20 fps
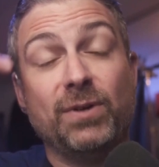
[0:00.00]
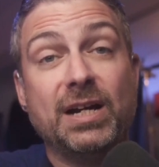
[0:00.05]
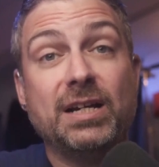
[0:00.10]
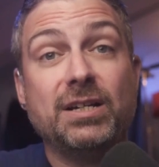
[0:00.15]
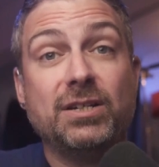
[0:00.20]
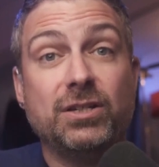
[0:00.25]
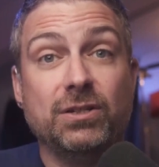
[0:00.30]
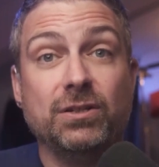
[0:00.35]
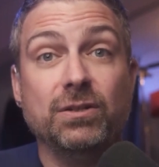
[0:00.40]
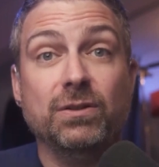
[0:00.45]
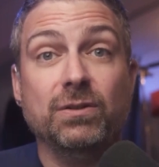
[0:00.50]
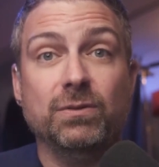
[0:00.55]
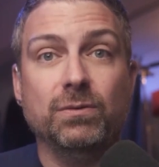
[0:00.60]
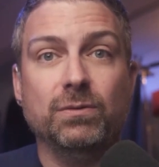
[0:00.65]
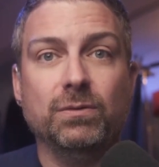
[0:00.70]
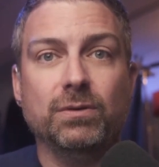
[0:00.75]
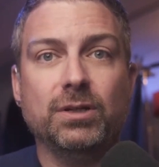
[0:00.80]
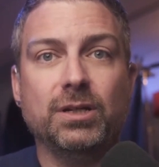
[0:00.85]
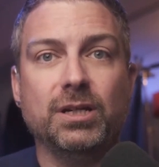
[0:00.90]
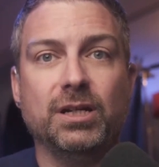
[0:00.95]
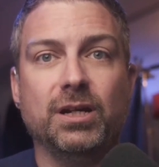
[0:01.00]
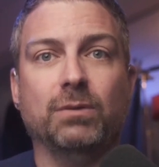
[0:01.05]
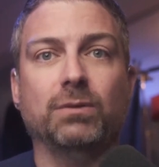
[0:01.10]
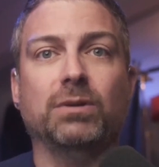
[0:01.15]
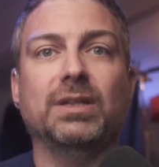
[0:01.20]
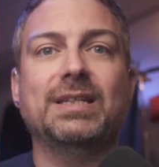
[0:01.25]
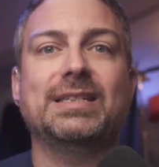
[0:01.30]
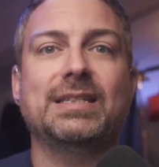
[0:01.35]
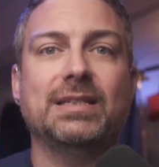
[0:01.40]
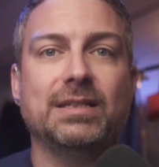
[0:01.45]
afraid to, you
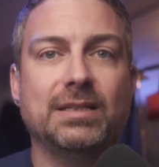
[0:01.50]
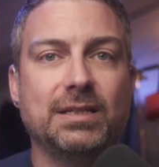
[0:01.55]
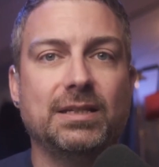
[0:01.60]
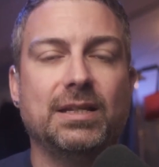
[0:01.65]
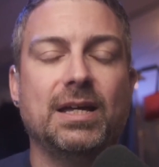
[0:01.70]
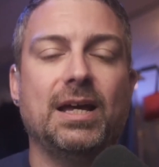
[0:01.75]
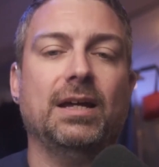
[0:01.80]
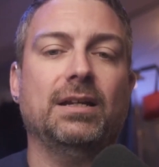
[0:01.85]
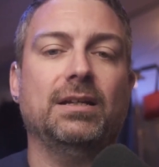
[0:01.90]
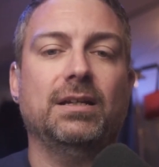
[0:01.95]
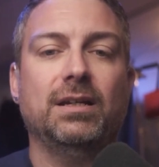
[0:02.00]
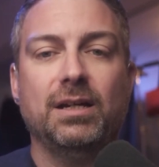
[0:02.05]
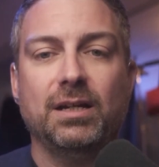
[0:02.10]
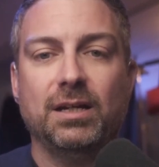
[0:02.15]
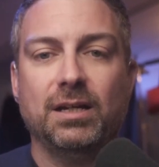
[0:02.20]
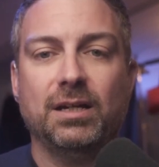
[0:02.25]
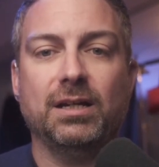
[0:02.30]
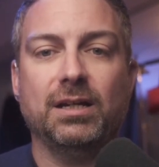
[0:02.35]
know, listen to that